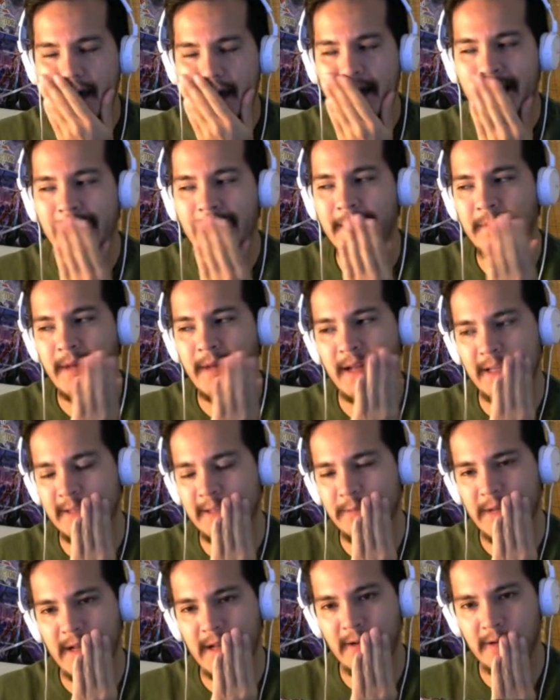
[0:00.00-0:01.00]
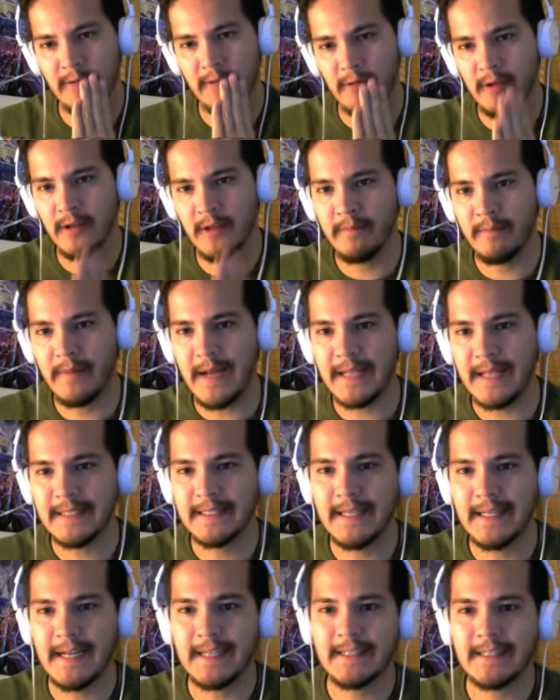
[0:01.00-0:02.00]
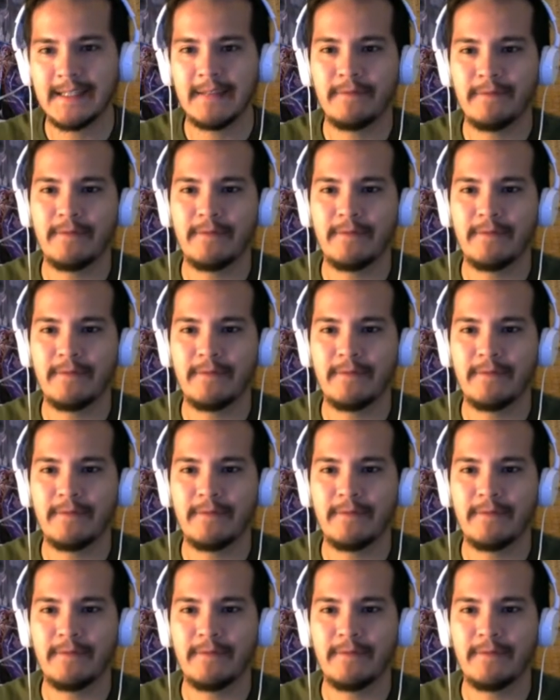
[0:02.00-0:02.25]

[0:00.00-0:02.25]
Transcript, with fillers: at Emancipators, one of the best decks of the